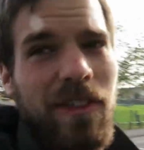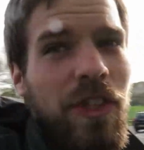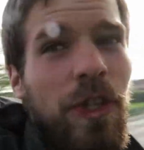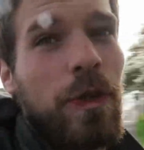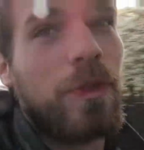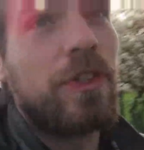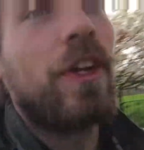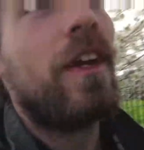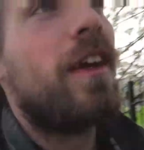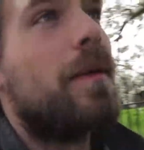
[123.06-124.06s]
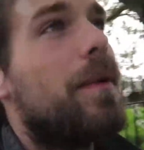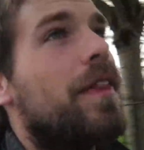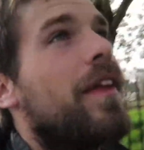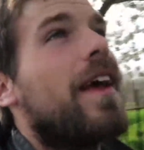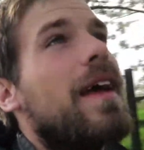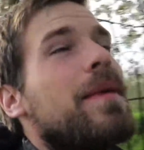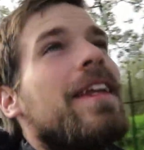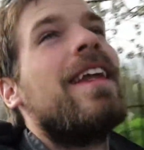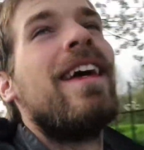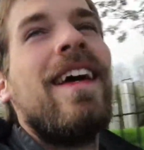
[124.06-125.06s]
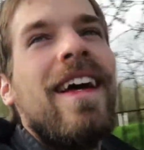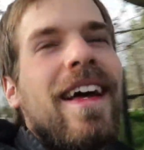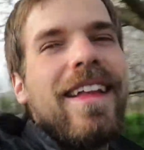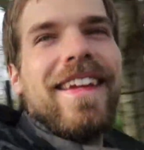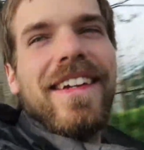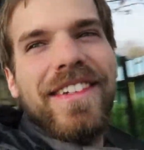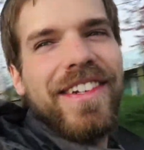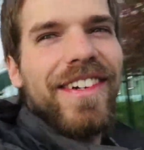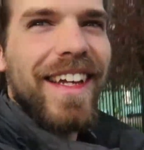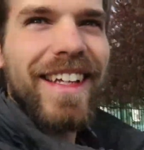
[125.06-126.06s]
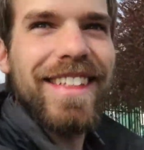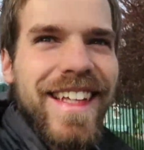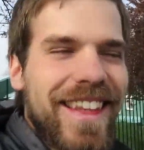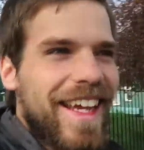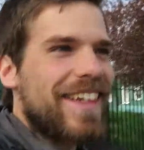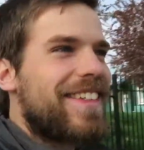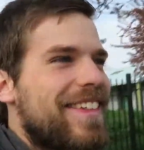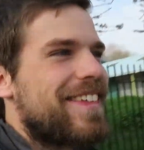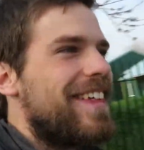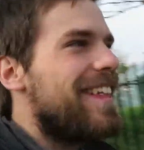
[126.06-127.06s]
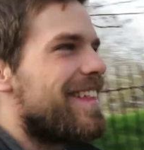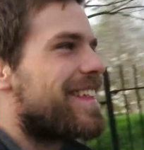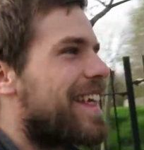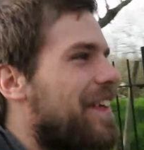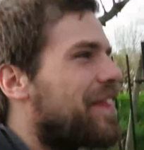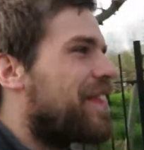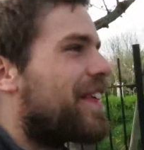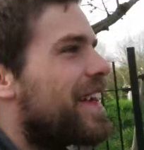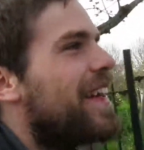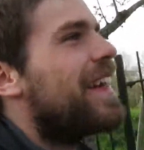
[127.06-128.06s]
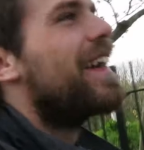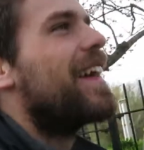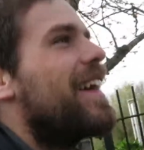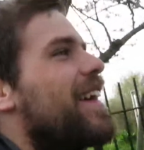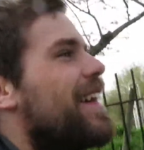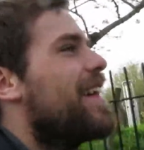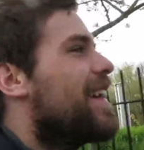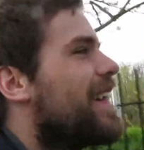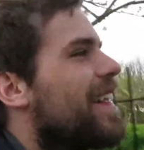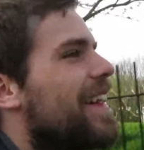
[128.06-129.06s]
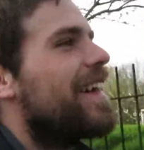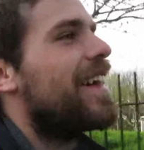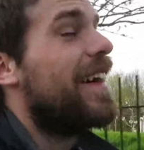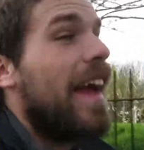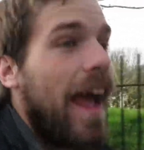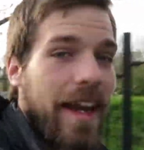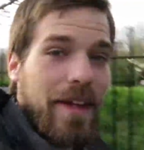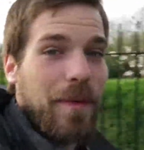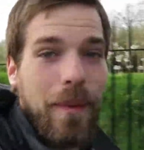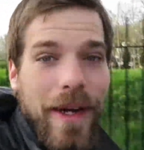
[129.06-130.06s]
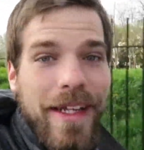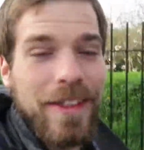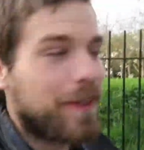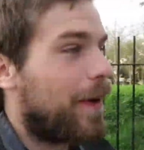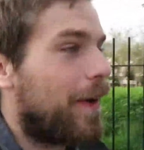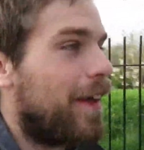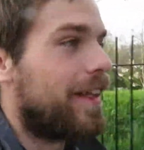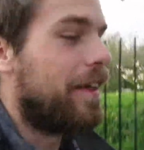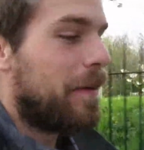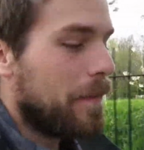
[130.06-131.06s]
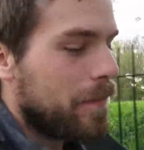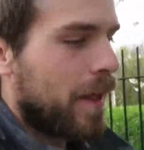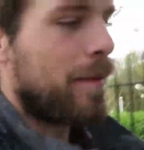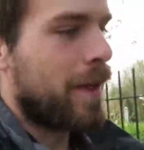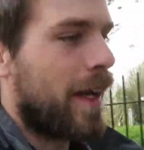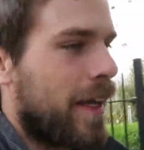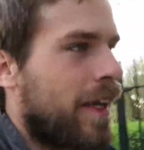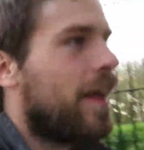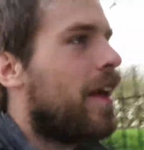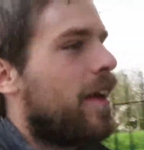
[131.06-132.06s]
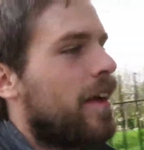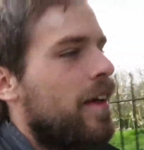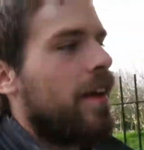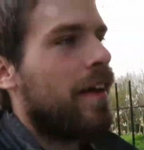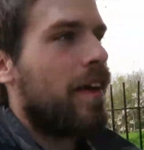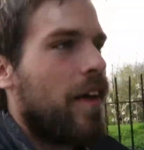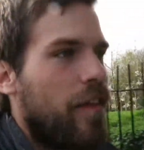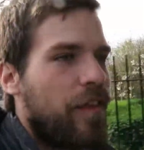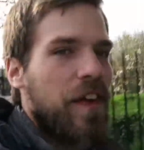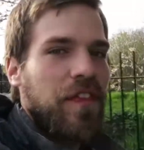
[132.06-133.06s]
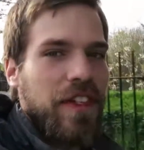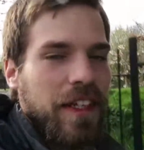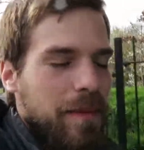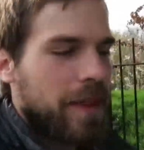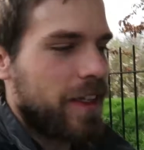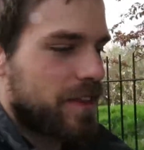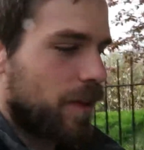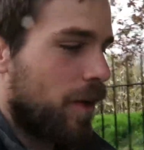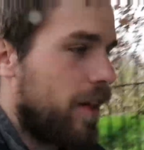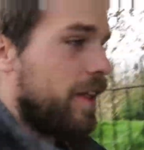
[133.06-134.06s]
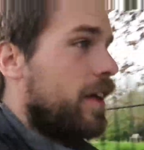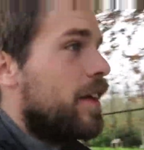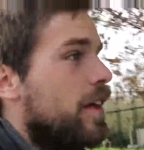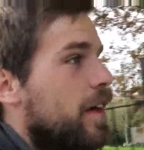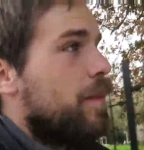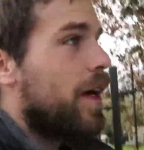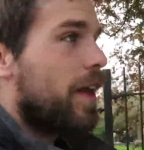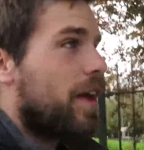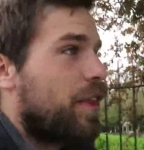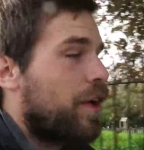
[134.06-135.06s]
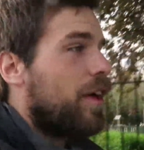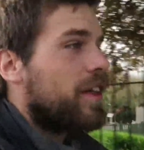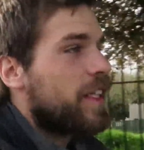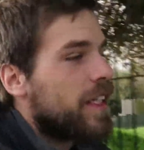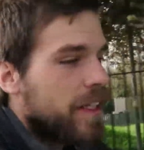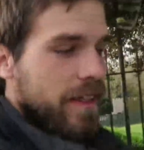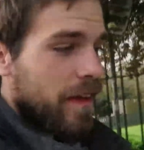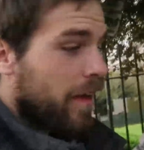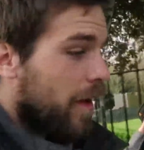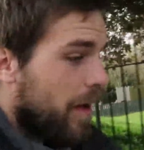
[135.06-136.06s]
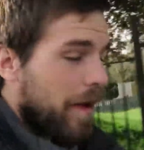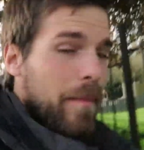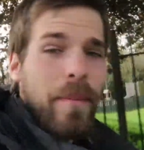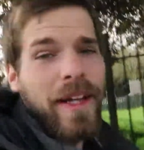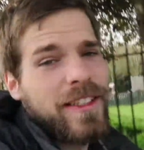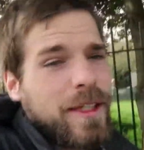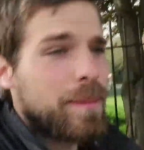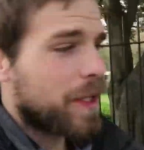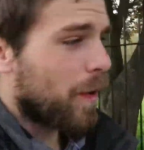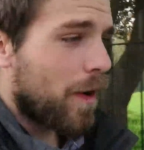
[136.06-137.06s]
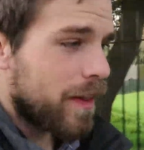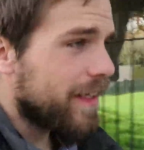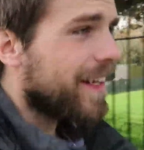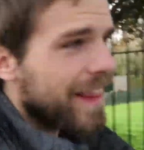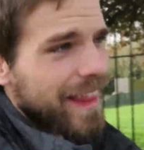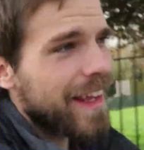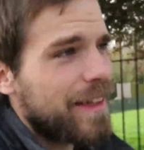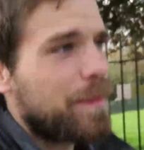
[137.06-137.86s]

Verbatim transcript: is huge, but I mean, there are trees and there's green stuff. Oh, and I'm way too early. I'm like 15 minutes early, but I thought better be early than late.